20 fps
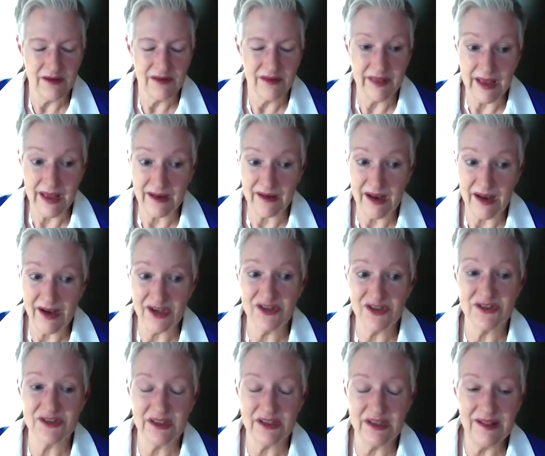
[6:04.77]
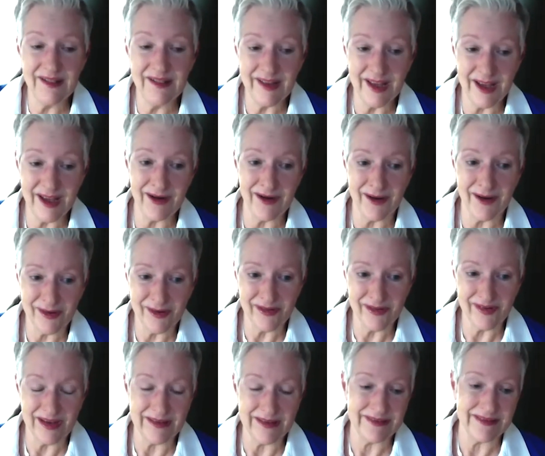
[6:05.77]
That actually led
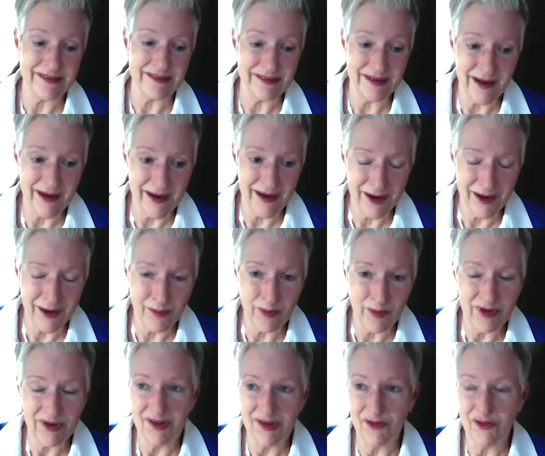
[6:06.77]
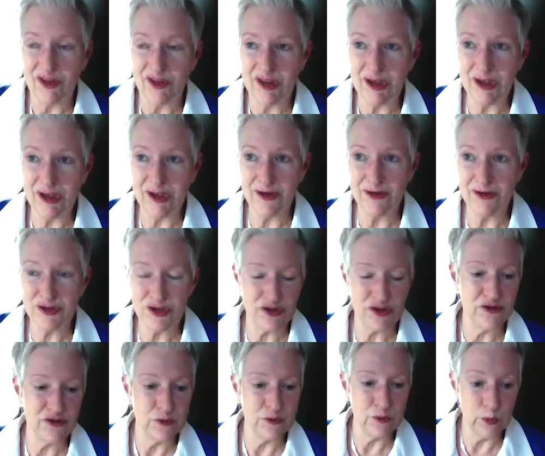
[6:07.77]
us at the time
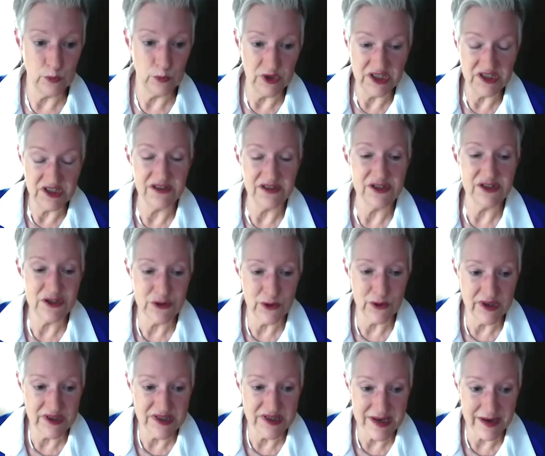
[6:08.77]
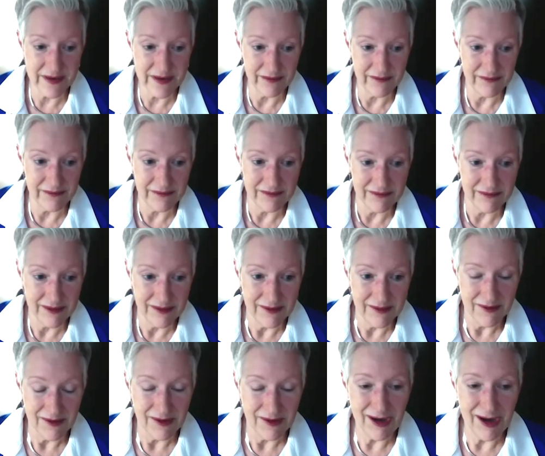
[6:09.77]
into retail store design.
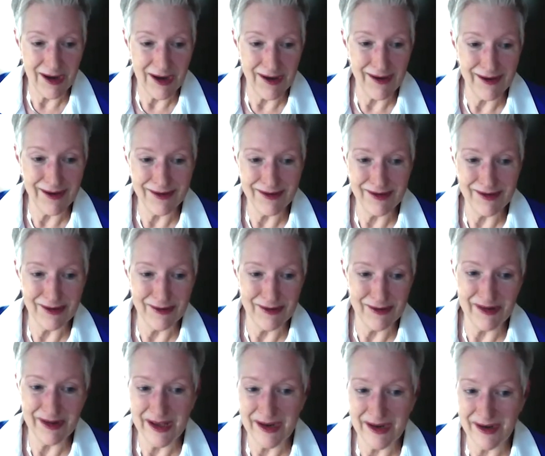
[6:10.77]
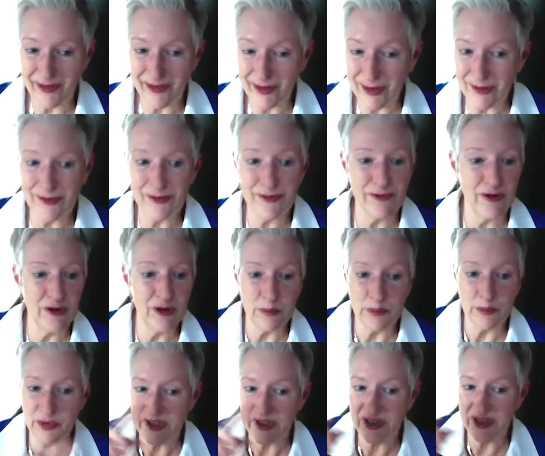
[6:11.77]
And it led us into a
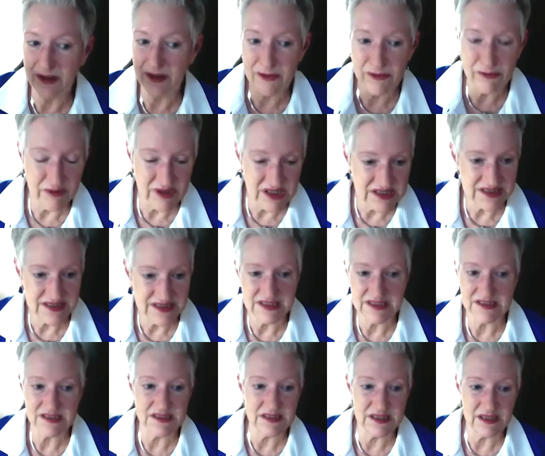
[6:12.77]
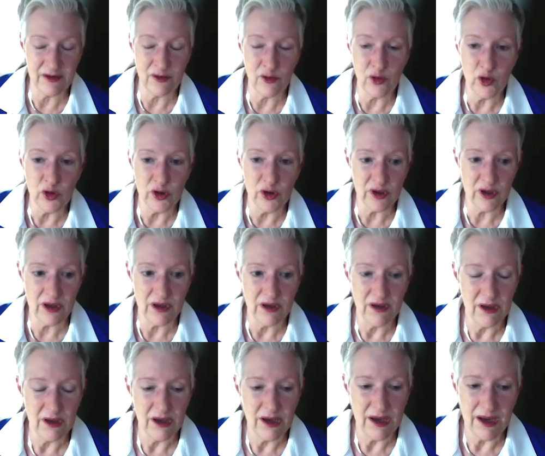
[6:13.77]
complete 360 look
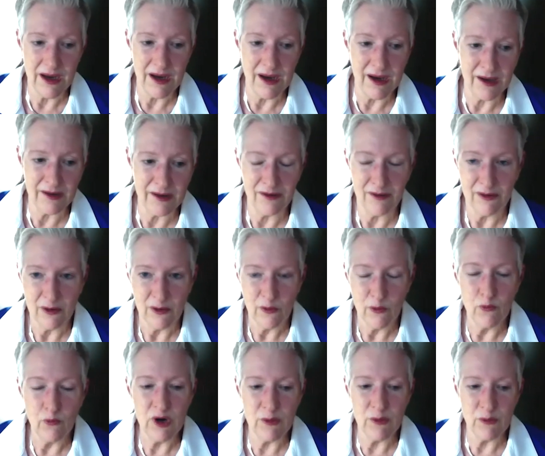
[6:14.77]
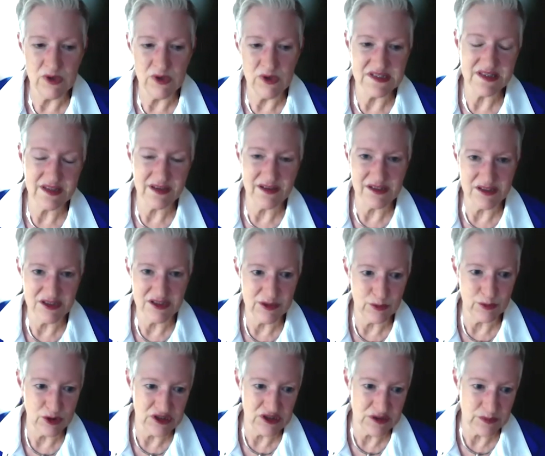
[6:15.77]
at what was the
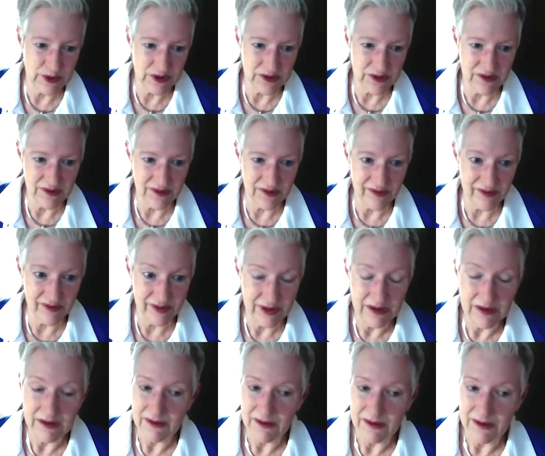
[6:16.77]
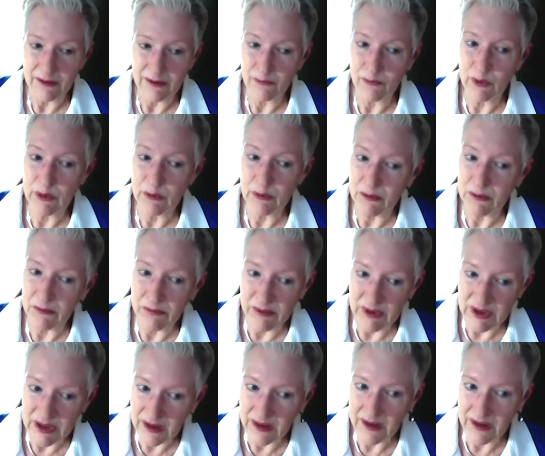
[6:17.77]
customer experience. And we were
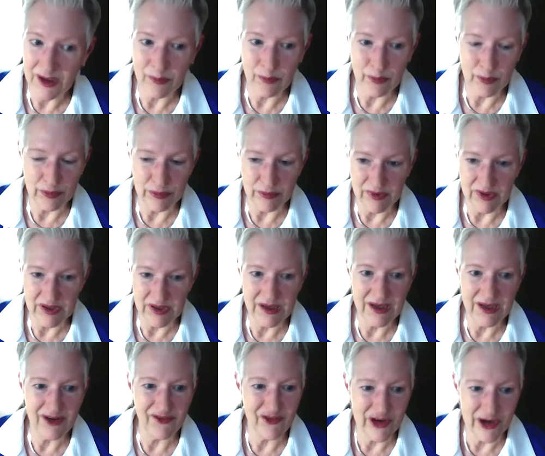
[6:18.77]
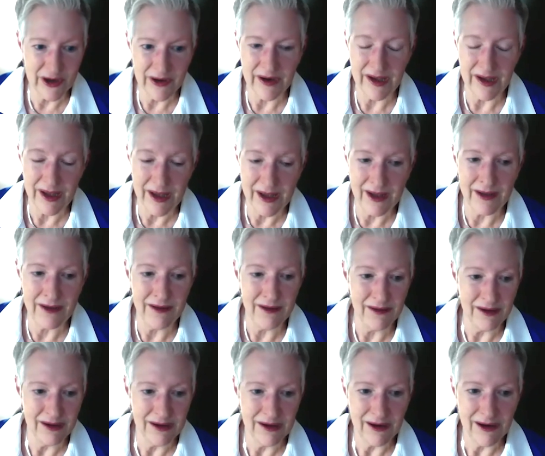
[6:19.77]
really pretty far ahead
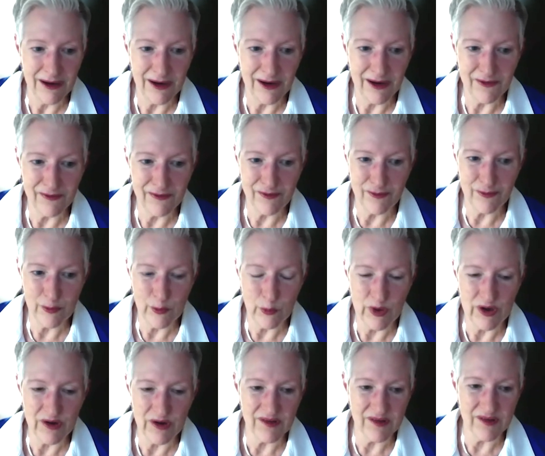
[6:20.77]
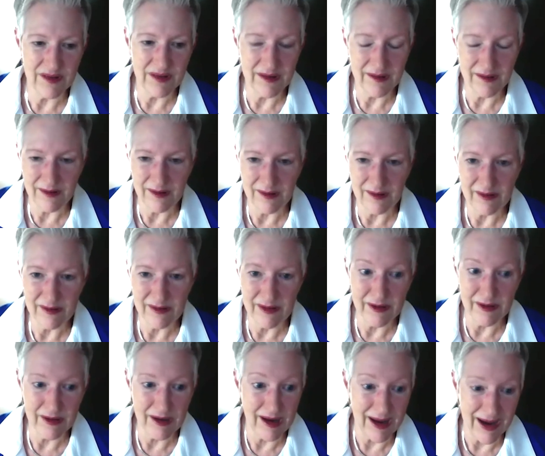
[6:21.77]
of where the
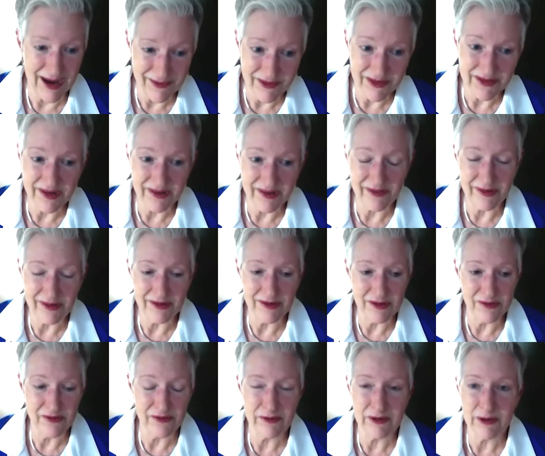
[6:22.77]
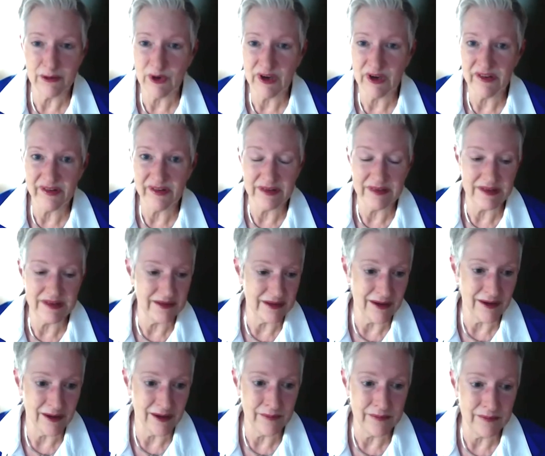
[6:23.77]
advertising industry was at the
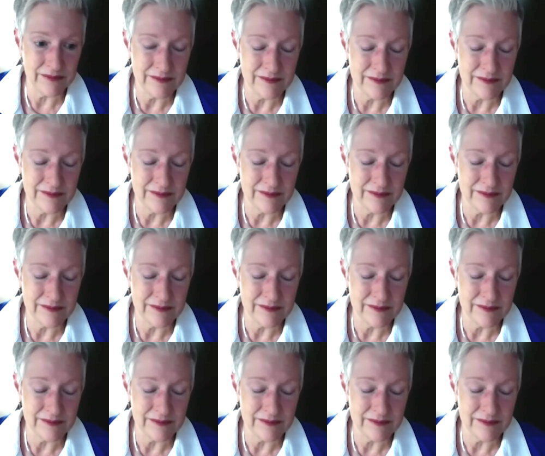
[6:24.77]
time.